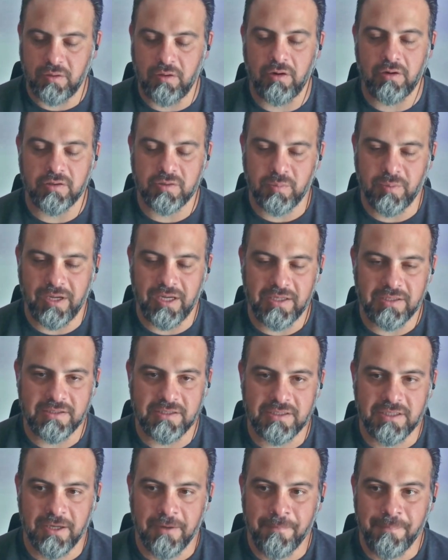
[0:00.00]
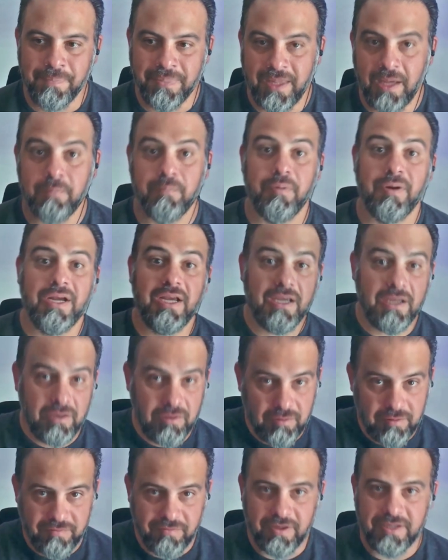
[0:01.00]
large ways and bringing in
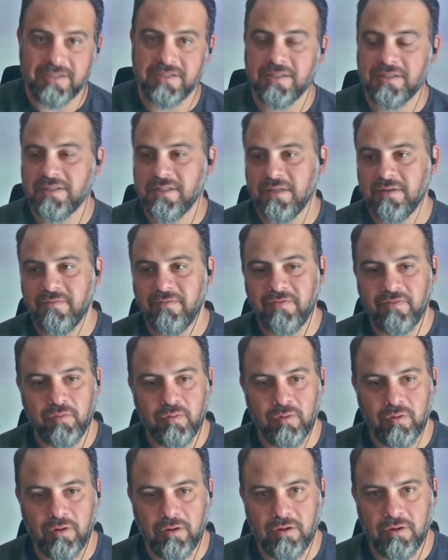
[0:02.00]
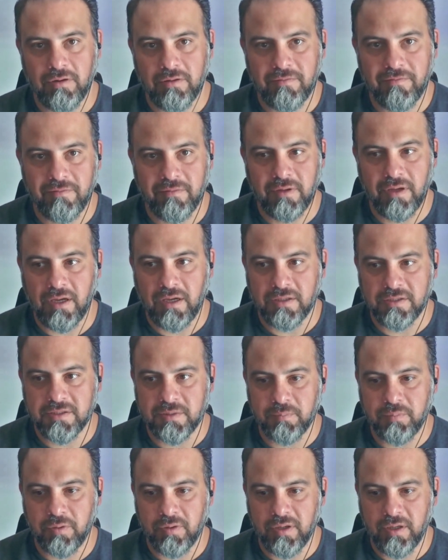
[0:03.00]
new devices in for uh,
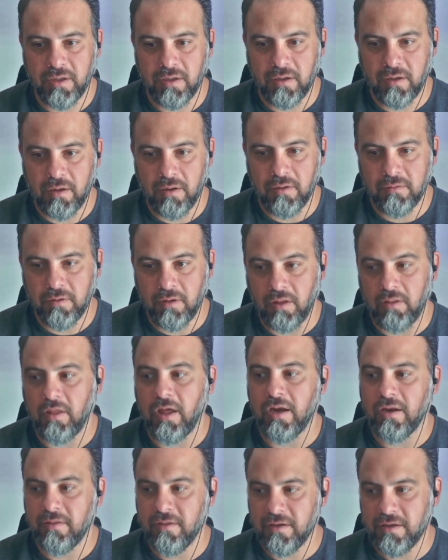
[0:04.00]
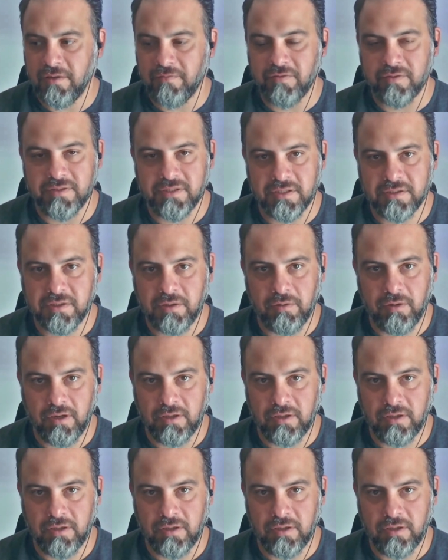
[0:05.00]
supporting a, a lot of the different Cisco